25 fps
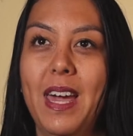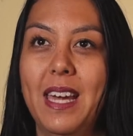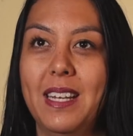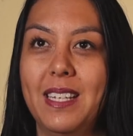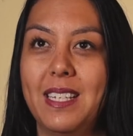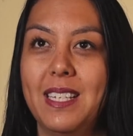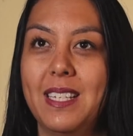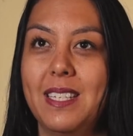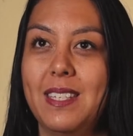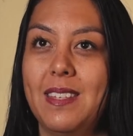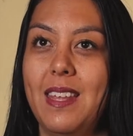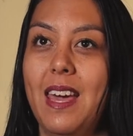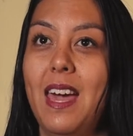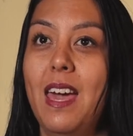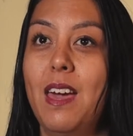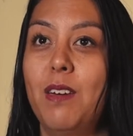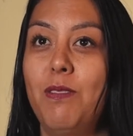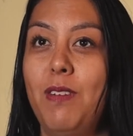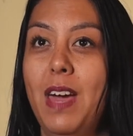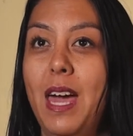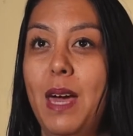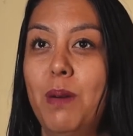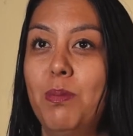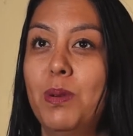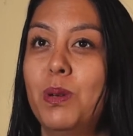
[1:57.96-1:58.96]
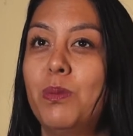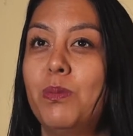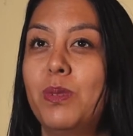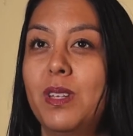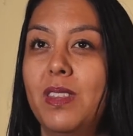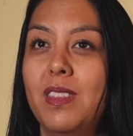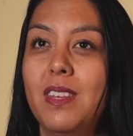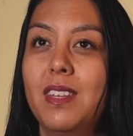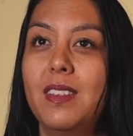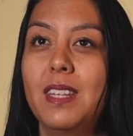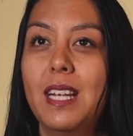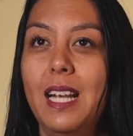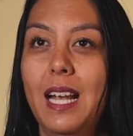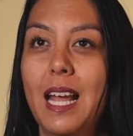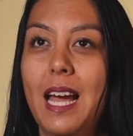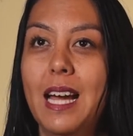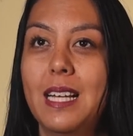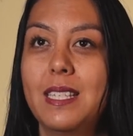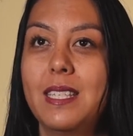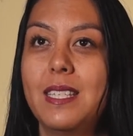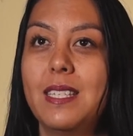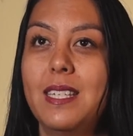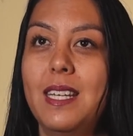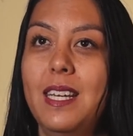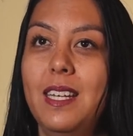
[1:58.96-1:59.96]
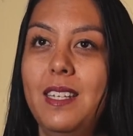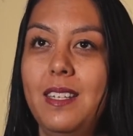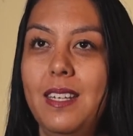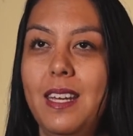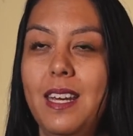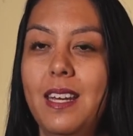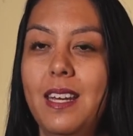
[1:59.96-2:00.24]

factors that have happened within the last 10